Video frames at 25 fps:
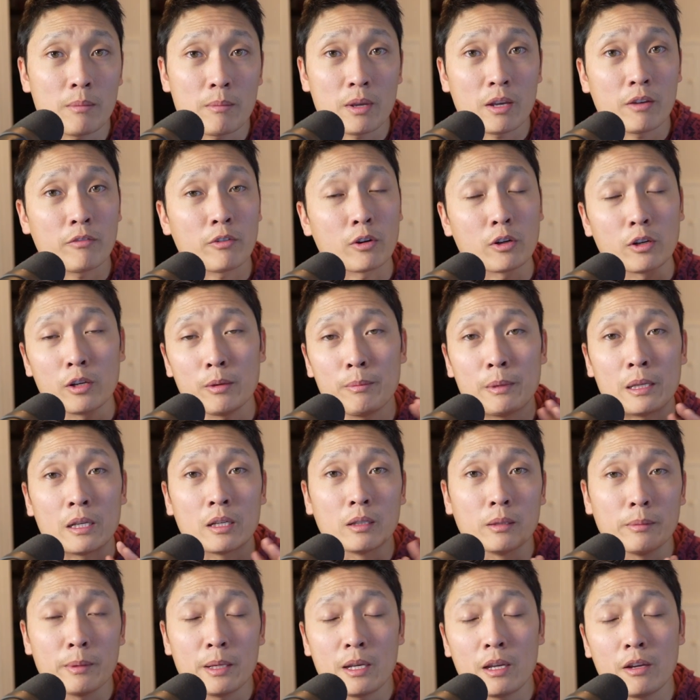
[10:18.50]
may have already been
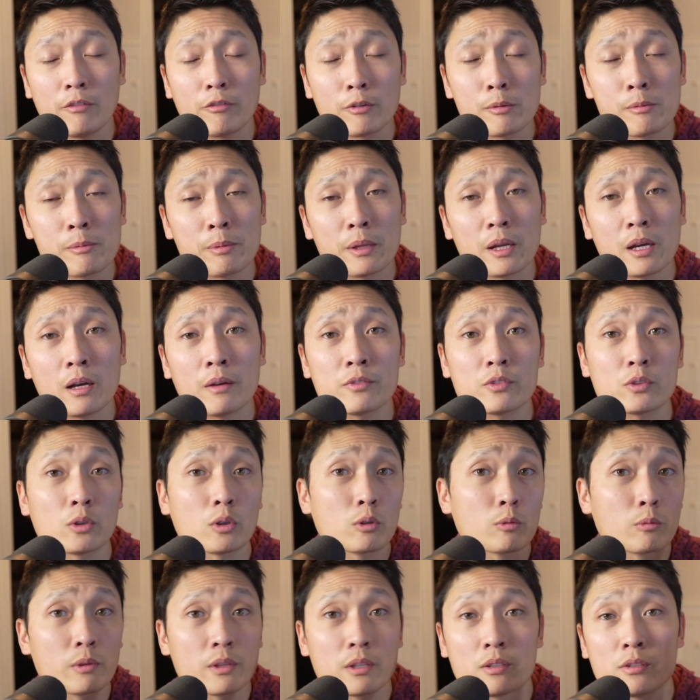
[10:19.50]
eliminated from the playoffs
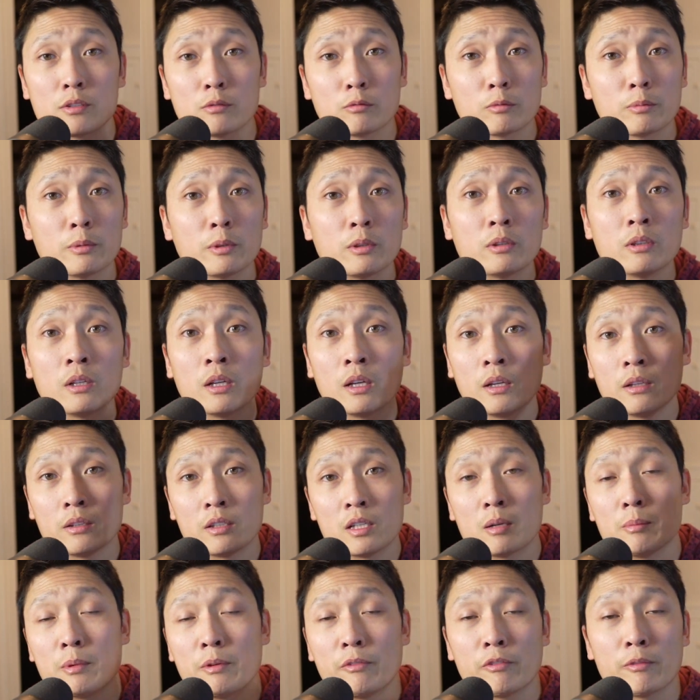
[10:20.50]
or won the Super Bowl.
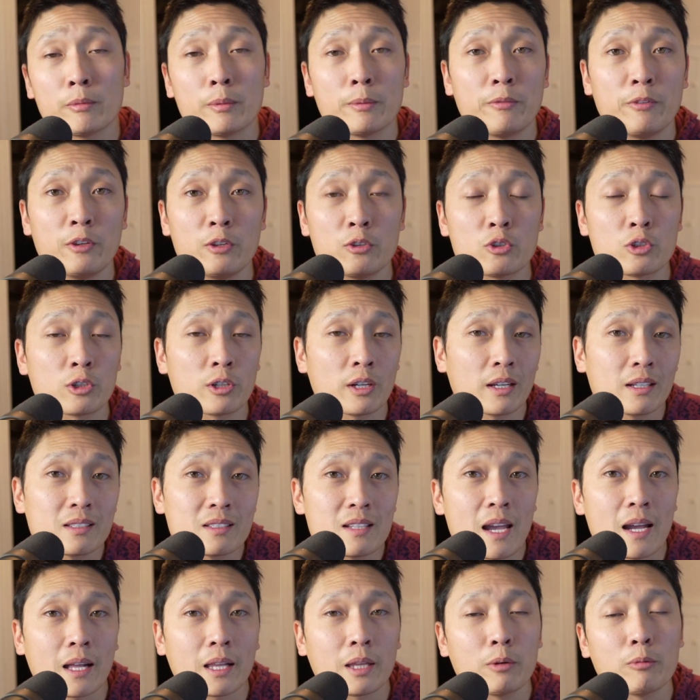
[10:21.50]
Tell me from the future
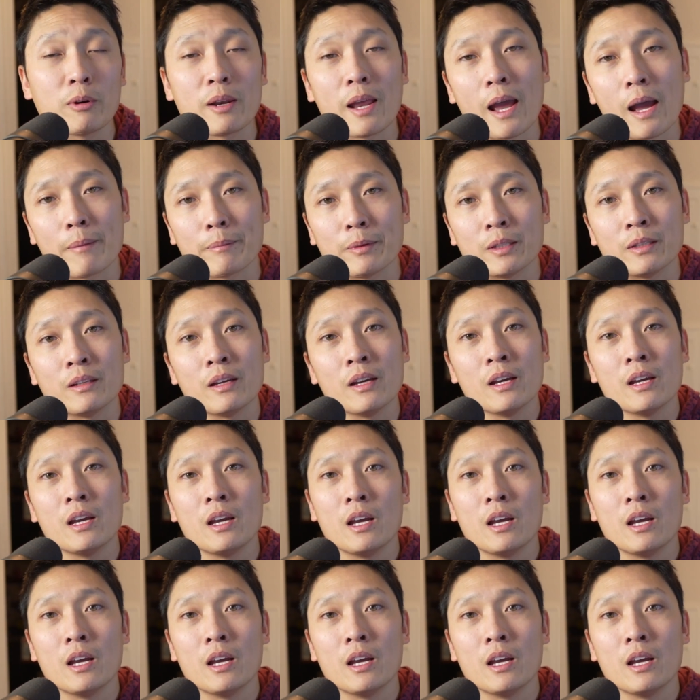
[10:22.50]
exactly what happened.